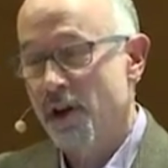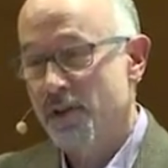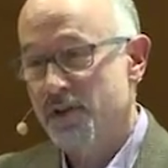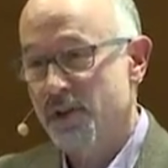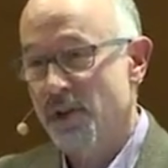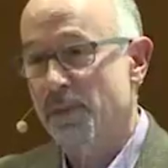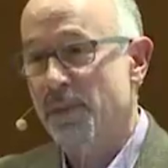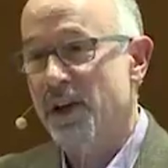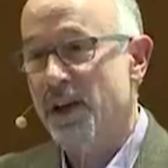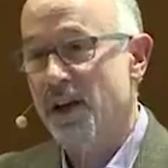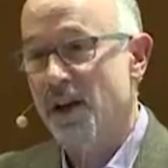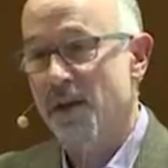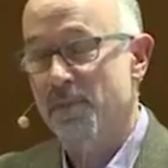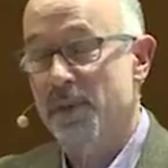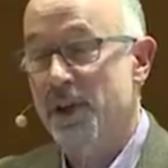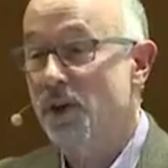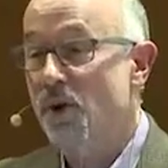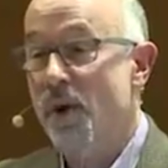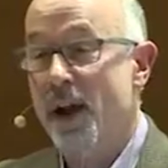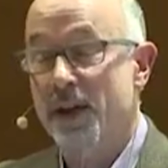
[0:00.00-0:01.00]
somebody
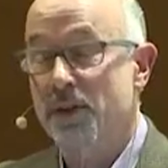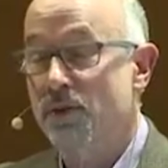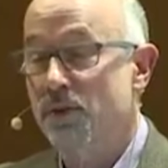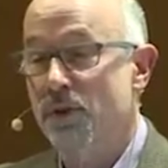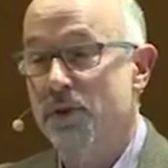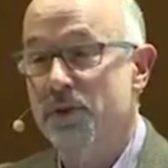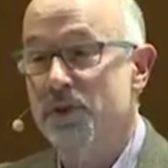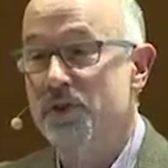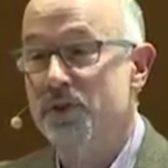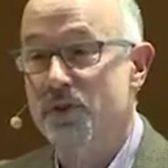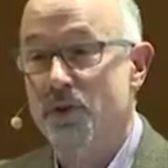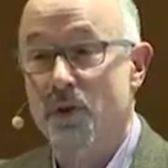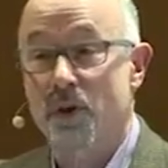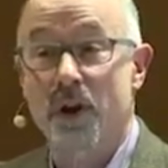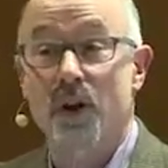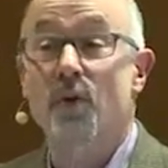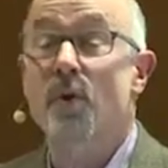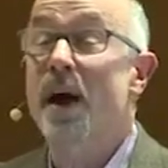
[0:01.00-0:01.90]
come in who hadn't heard the story,